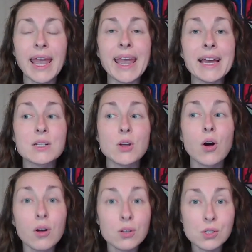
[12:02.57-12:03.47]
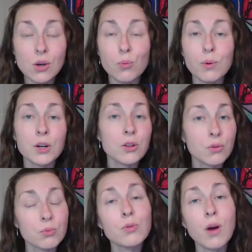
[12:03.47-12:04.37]
And also, what are
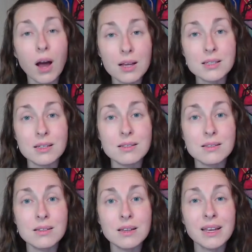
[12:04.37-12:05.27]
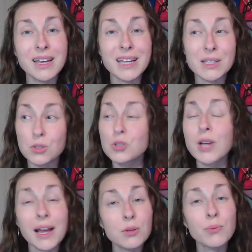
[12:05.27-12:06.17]
the root causes? Is your
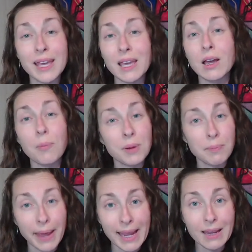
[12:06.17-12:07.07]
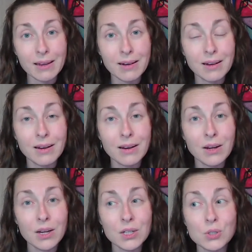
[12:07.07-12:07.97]
child waking up in pain?
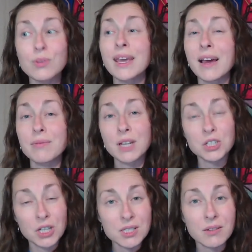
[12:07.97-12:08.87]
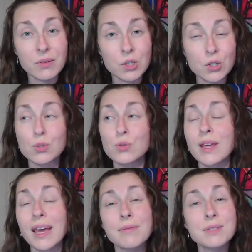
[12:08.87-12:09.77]
Do they have digestive issues? Do
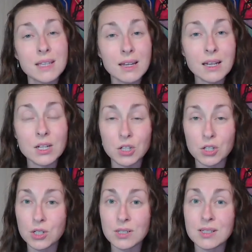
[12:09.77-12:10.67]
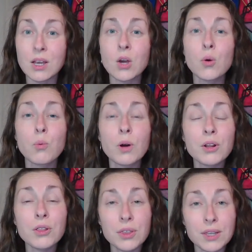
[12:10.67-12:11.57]
they have skin conditions? What
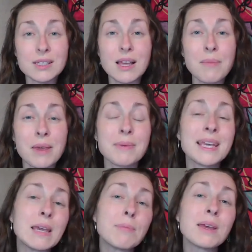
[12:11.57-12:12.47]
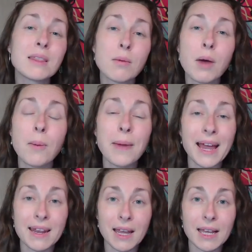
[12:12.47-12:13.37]
are the things that may be keeping them up
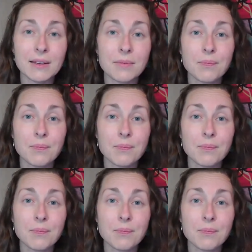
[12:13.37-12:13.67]
at night?